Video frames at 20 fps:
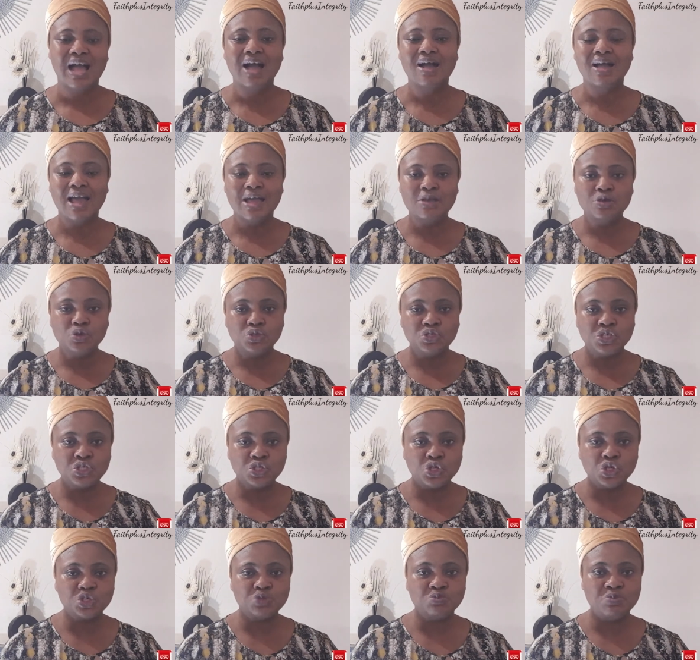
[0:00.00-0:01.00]
How can you see
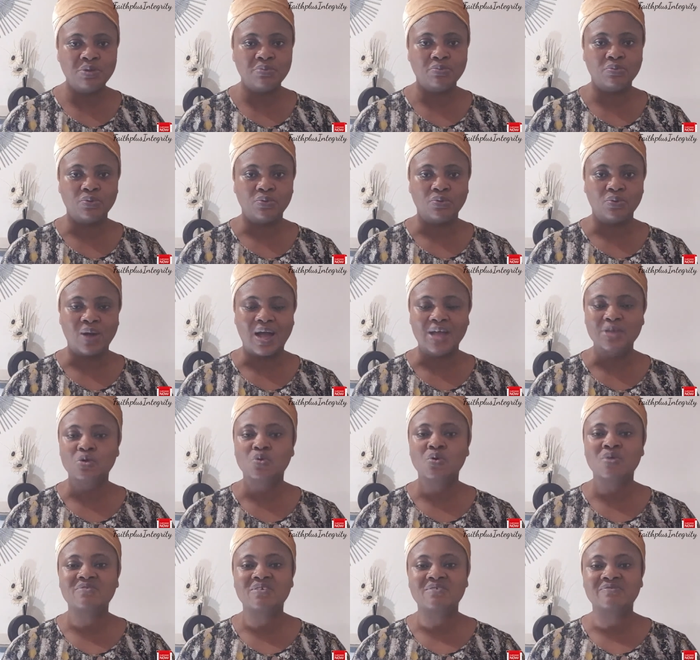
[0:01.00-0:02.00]
such people and
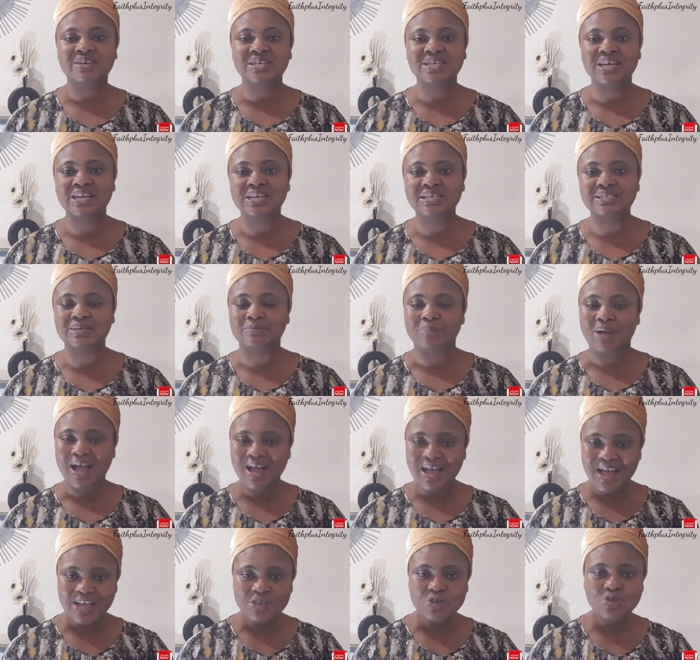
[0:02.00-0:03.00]
you go for evangelism?
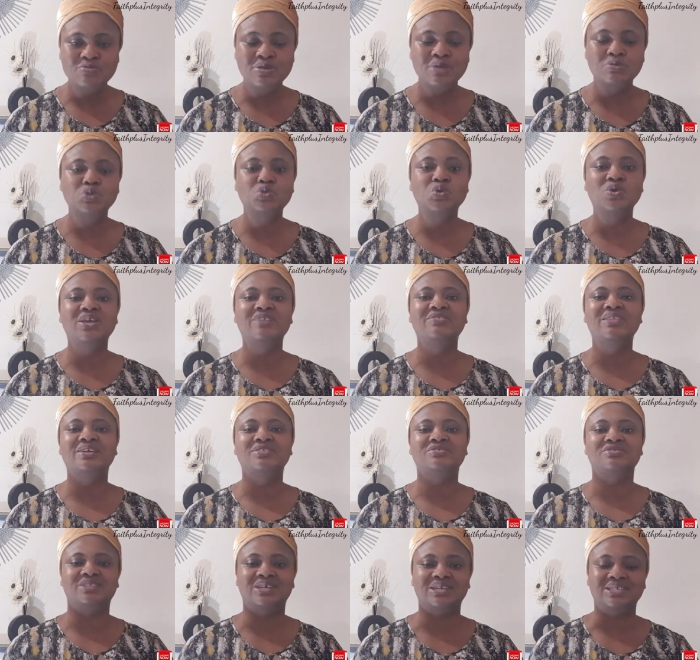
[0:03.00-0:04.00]
How can you be able to give
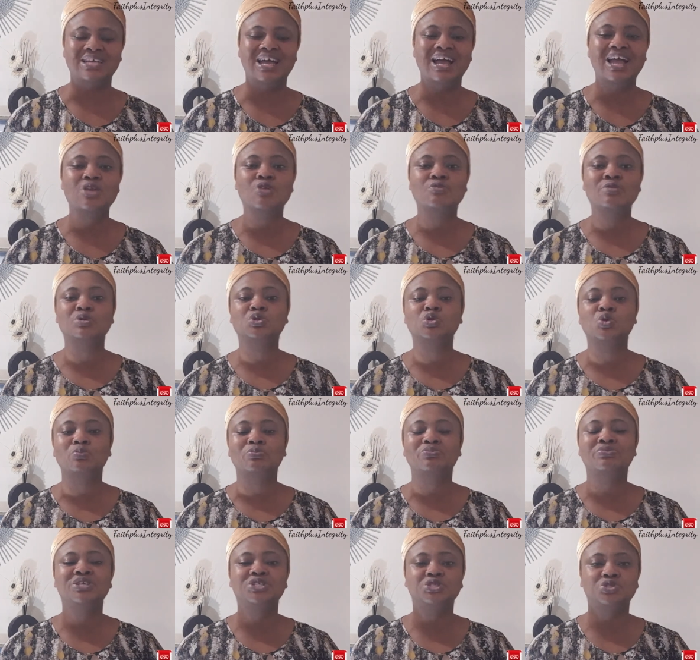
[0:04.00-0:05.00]
them tract? How can you be able to
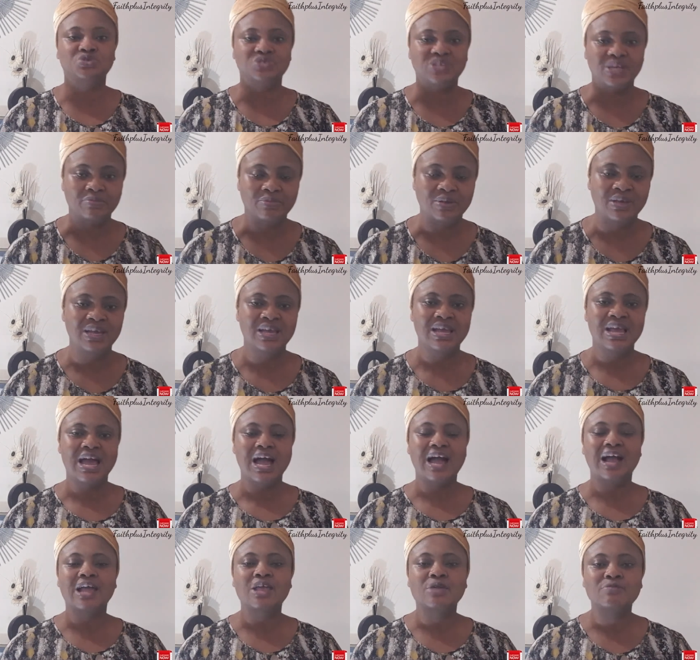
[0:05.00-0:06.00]
preach to them?
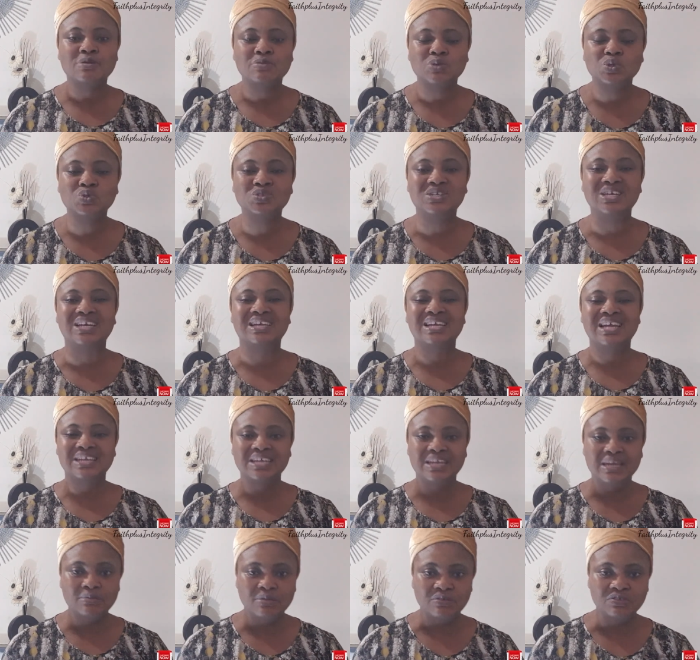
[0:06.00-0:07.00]
How can you be able to declare
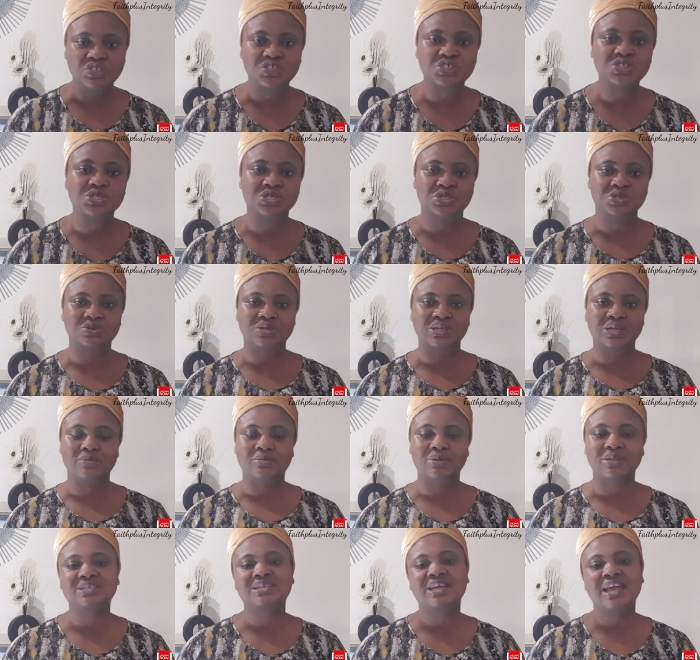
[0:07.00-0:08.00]
the name of Jesus to
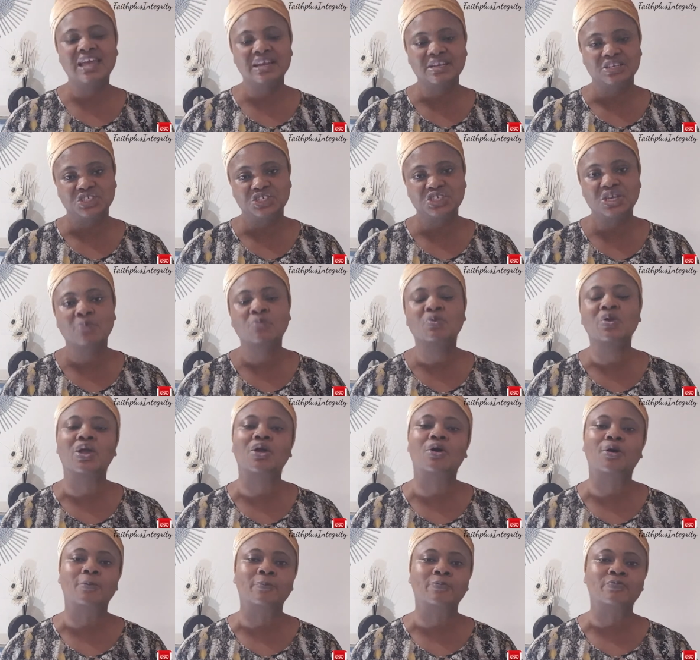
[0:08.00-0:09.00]
them? Then shame will
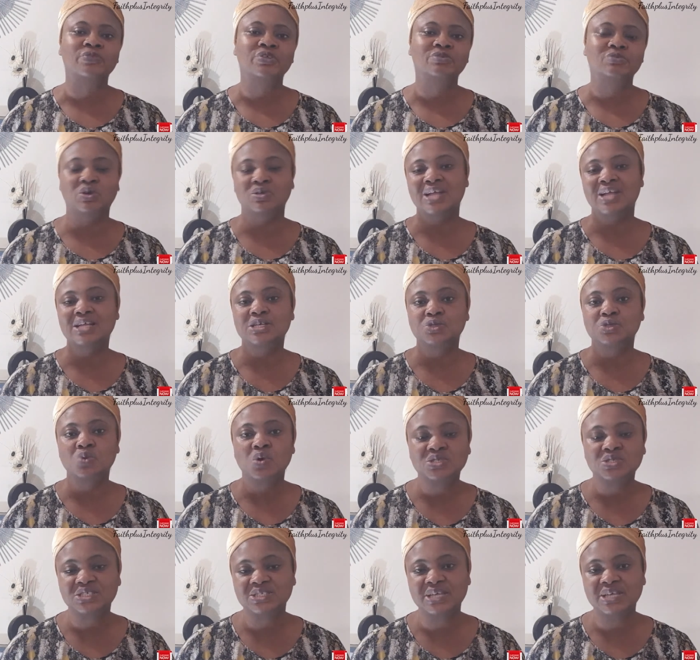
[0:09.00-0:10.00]
come, because that is
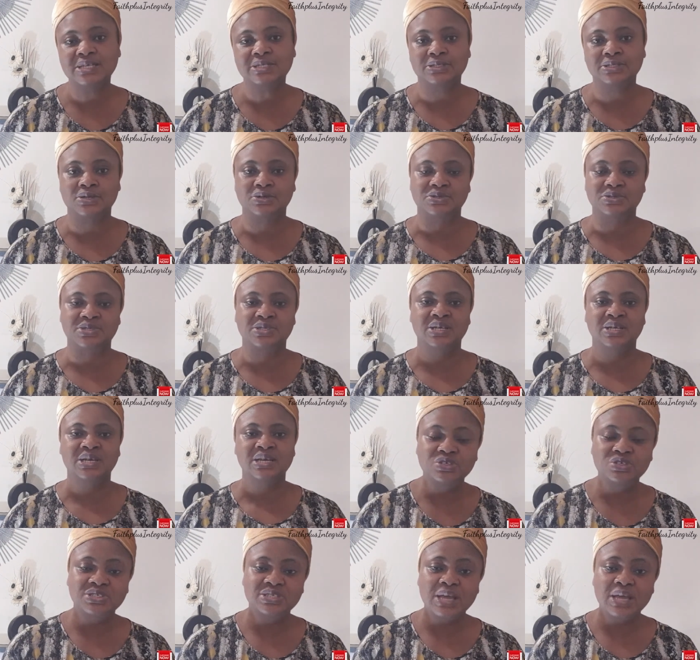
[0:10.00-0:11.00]
what sin does.
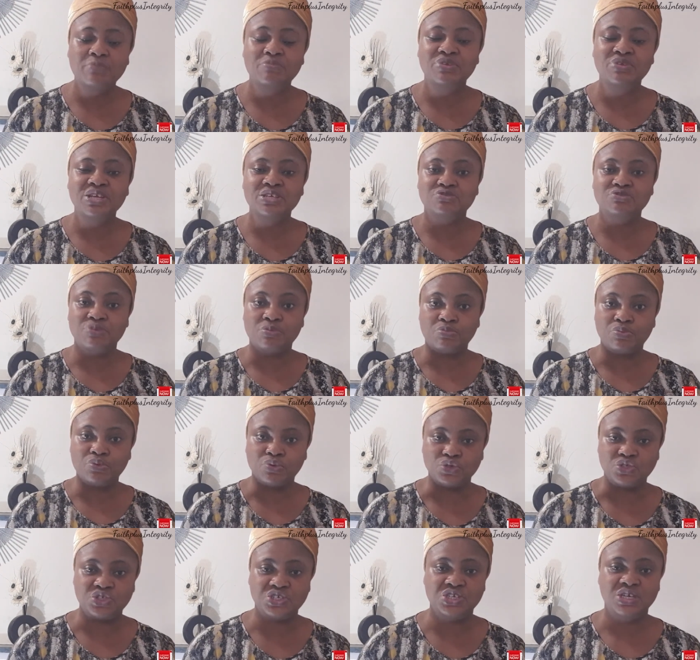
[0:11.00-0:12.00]
Sin brings
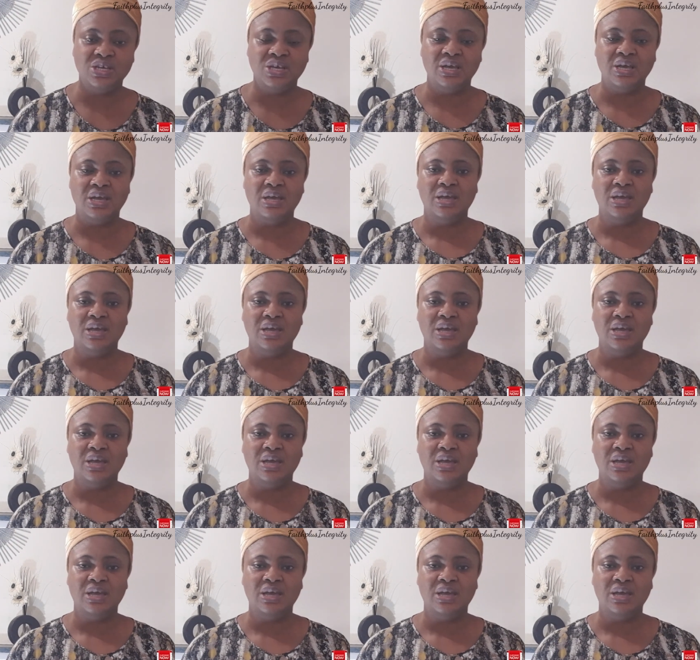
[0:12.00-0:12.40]
reproach.